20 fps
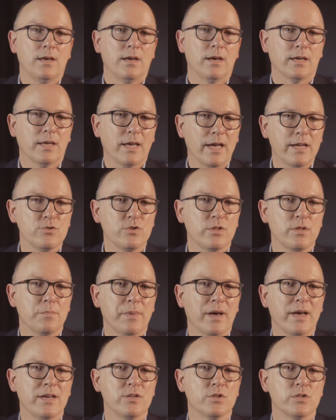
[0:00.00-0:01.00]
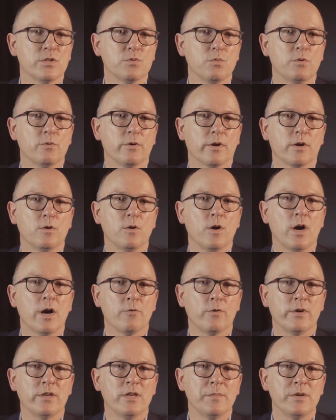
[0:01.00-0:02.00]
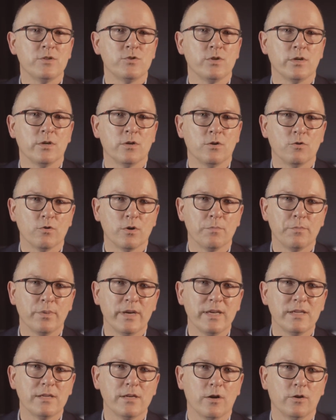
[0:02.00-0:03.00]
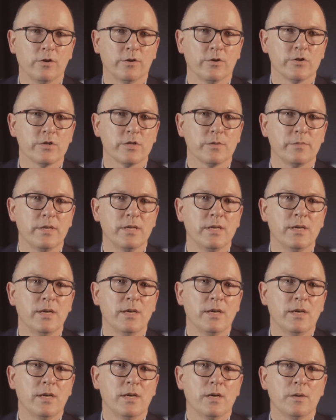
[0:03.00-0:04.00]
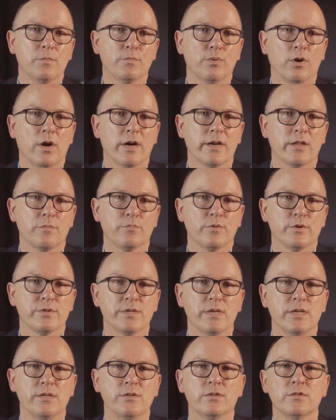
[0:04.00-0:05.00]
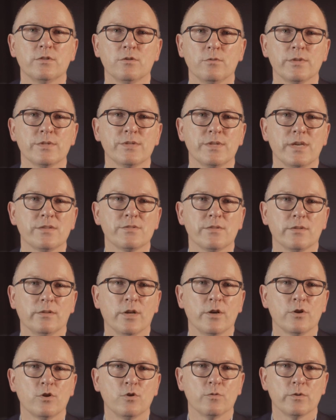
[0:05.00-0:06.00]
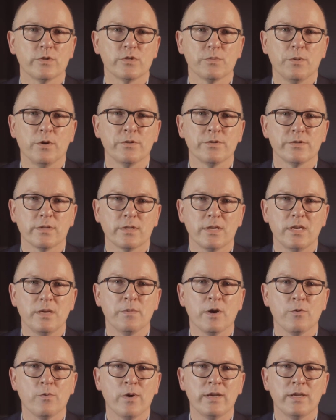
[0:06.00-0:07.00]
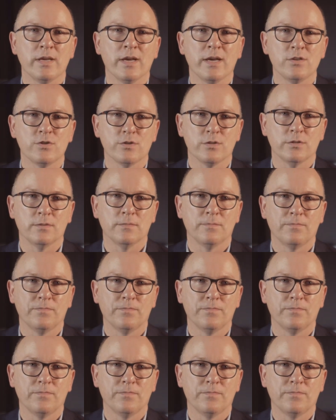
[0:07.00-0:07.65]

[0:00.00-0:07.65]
Occasionally, the patients will require re-imaging or repeat colonoscopy prior to the procedure to assess the local response to chemoradiation.